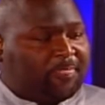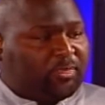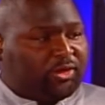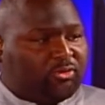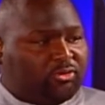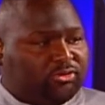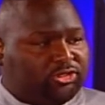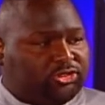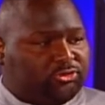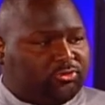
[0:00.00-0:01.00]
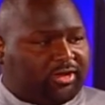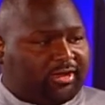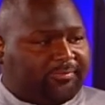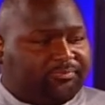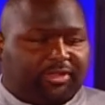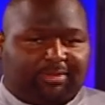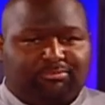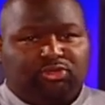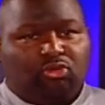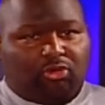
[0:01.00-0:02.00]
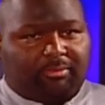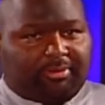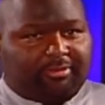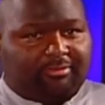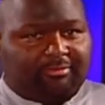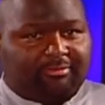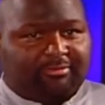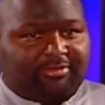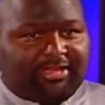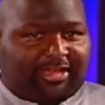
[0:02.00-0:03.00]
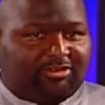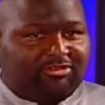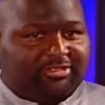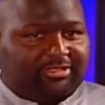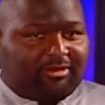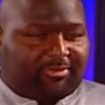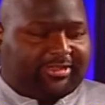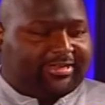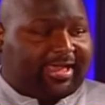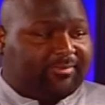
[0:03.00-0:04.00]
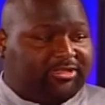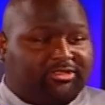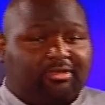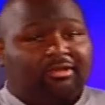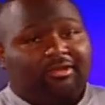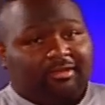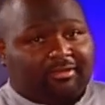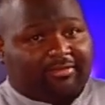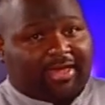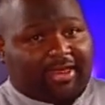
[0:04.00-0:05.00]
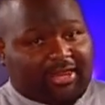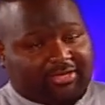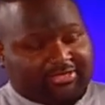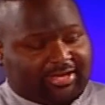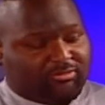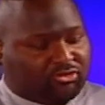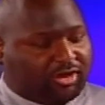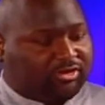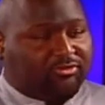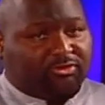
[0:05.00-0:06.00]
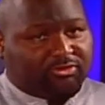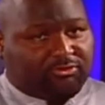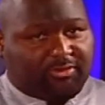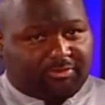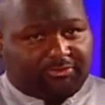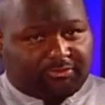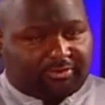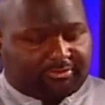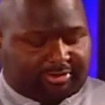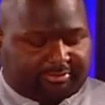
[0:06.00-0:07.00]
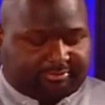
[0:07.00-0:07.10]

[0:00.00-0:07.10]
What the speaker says: in order to absorb the damage that Alakazam transfers from the front runner.